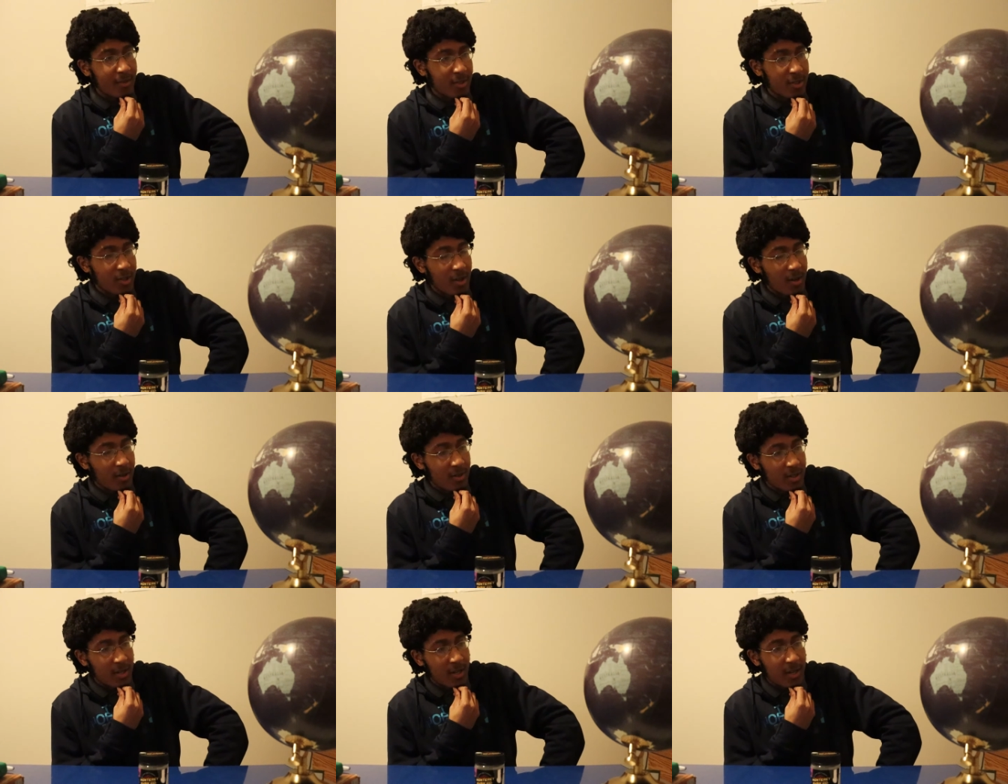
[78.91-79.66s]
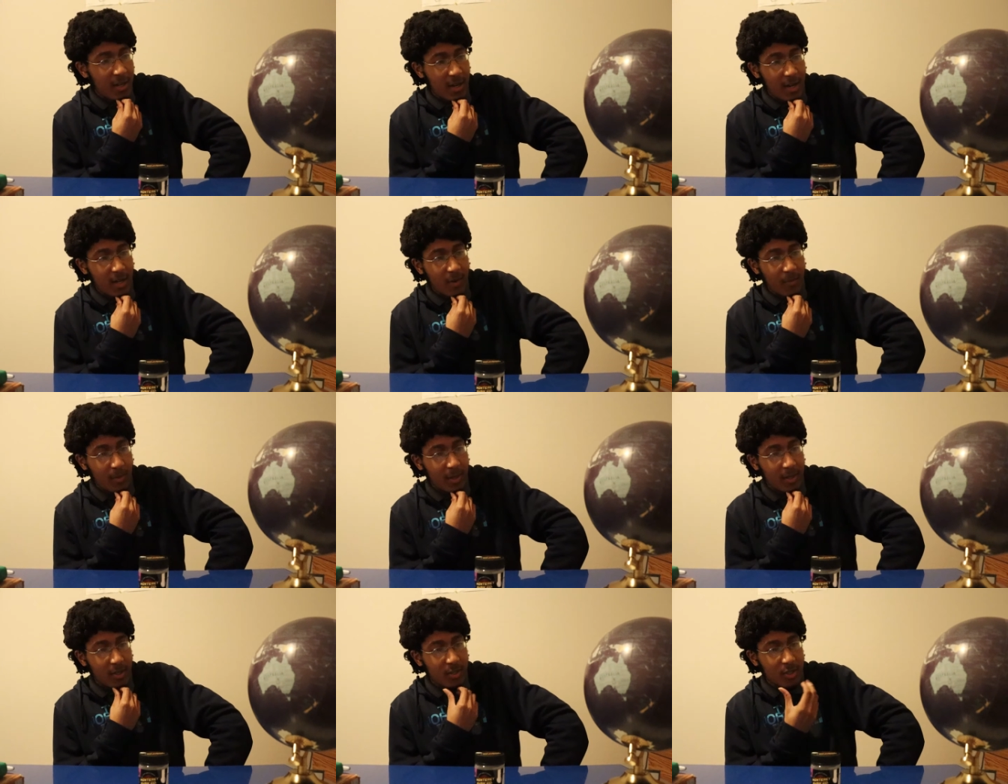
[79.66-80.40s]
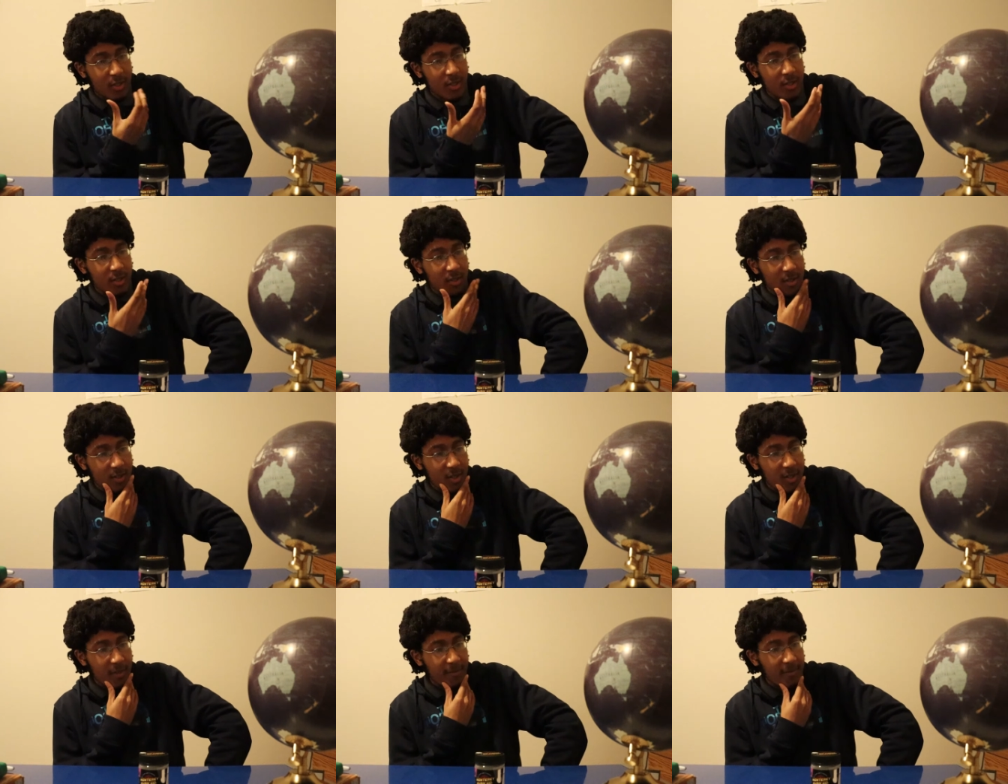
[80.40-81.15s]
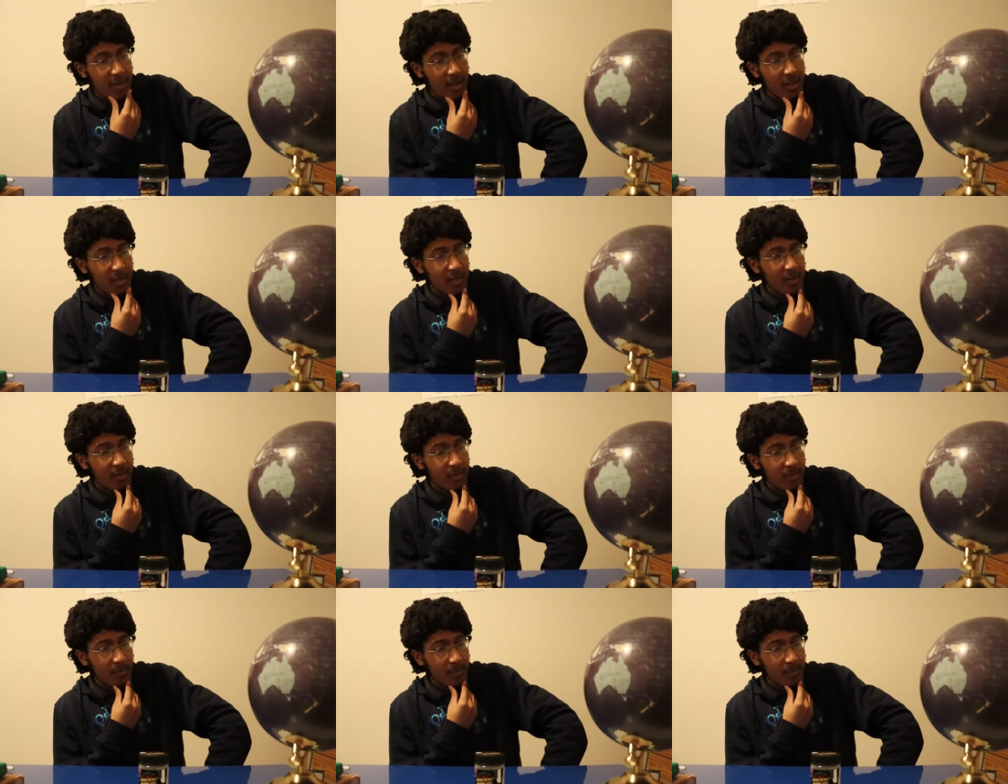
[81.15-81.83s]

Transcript: songs on it anyway, just because, like, fuck it.